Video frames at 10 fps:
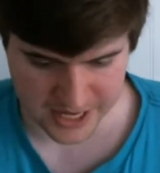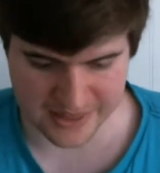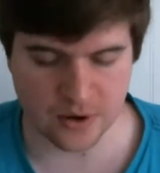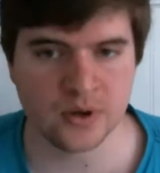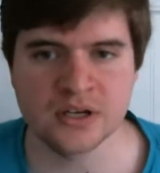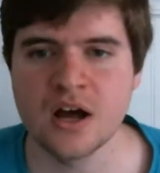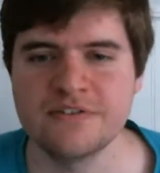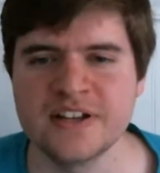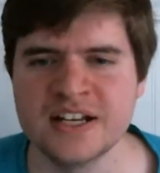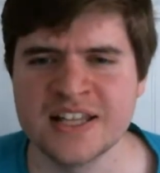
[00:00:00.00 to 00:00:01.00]
and they wouldn't all
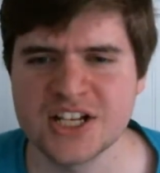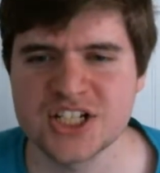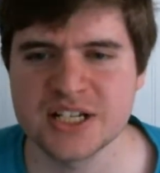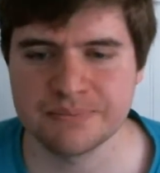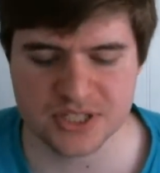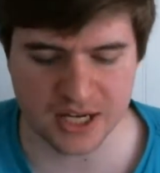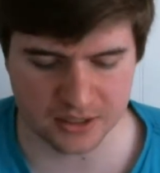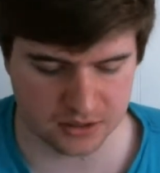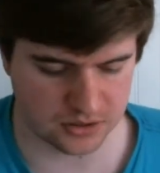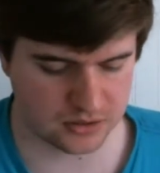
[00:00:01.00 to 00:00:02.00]
fit in that sheet
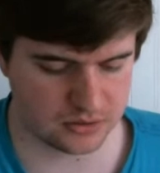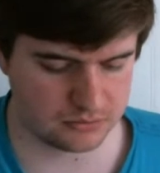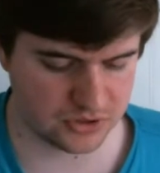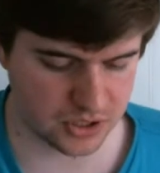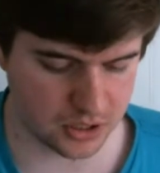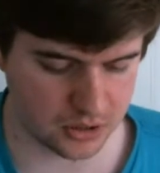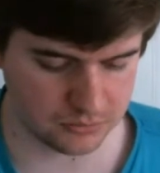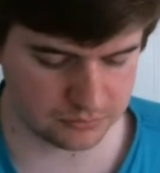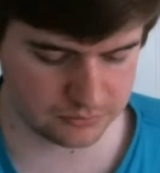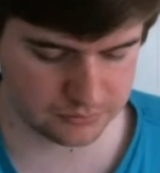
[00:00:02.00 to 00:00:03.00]
protectors.
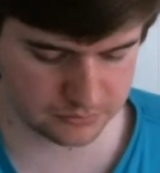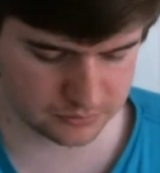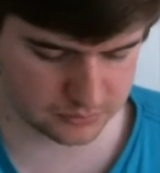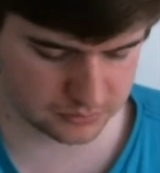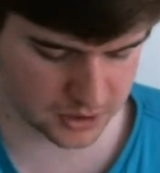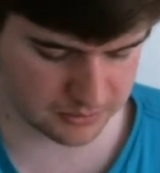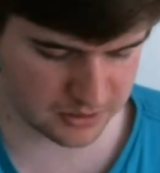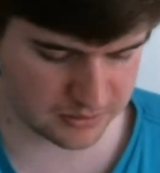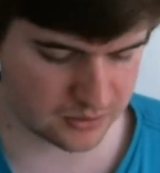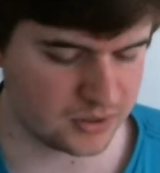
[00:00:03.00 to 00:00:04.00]
So well,
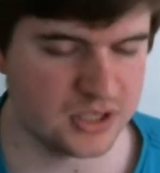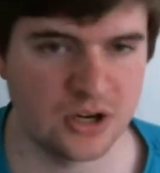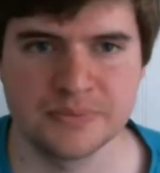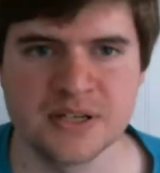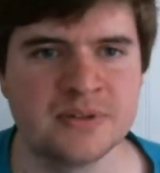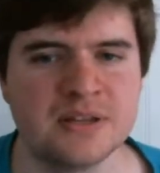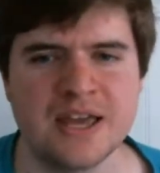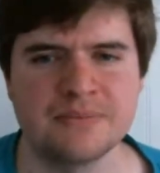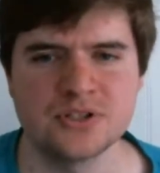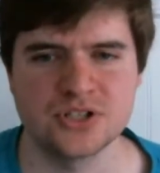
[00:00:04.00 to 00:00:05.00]
maybe they would. Nope, some of the
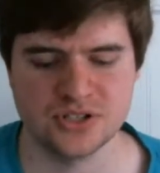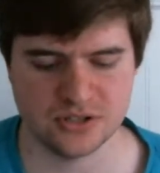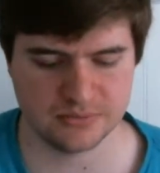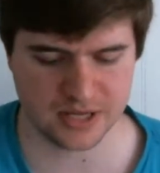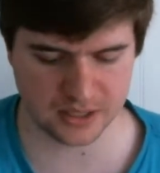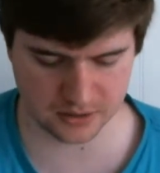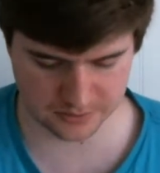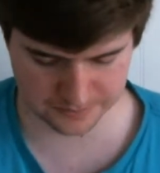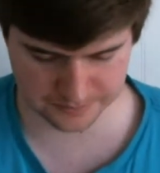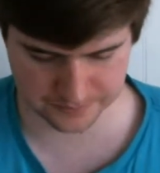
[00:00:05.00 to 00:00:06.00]
paper is just too big.
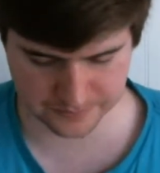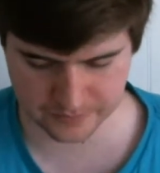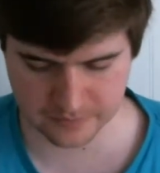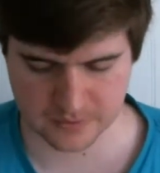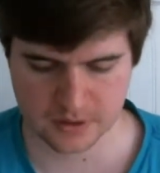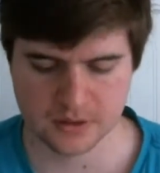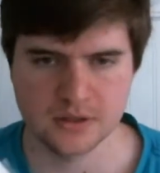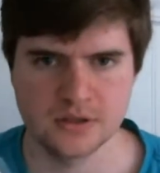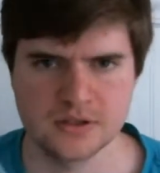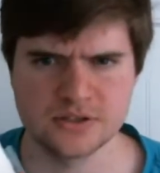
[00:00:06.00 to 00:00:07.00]

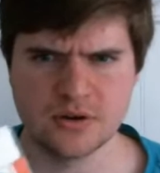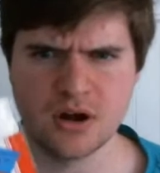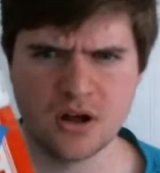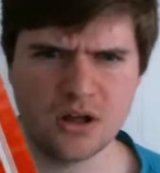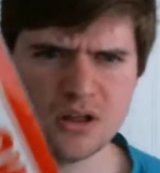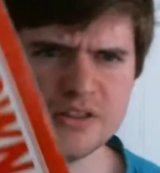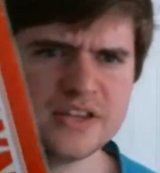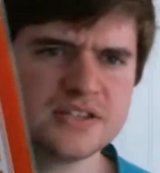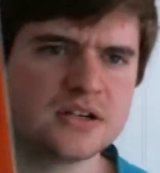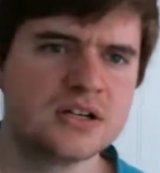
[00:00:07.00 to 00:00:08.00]
So all
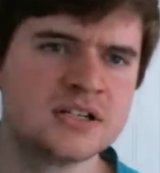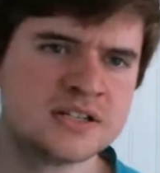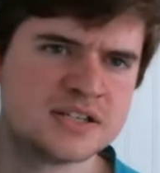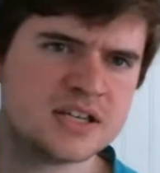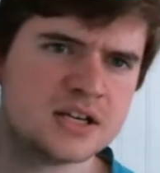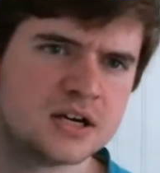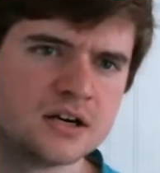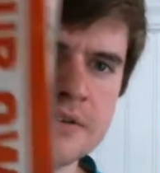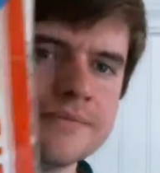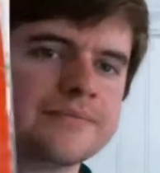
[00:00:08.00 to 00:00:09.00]
this goodness here
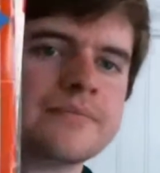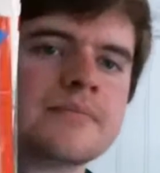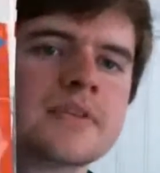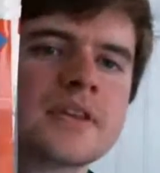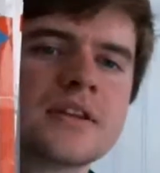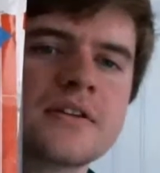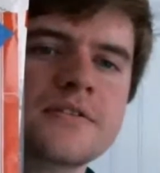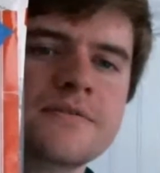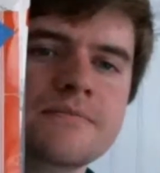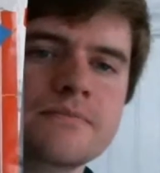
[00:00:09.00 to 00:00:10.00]

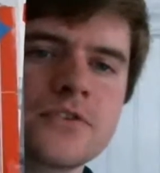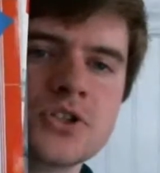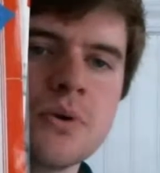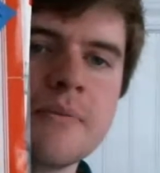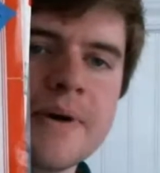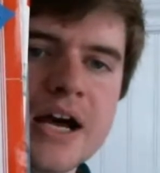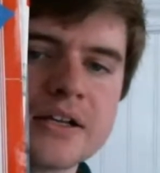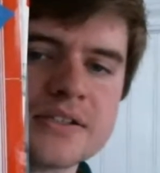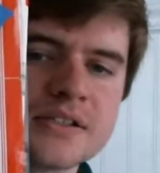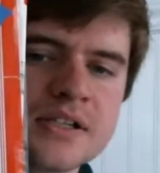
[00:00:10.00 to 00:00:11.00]
for 12
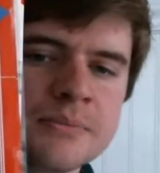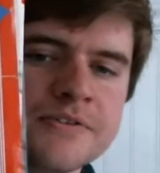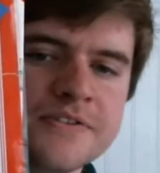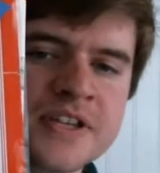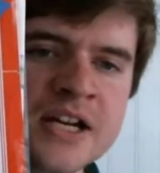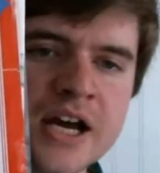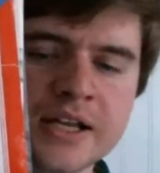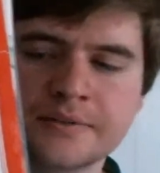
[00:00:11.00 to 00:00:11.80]
bucks, number 59.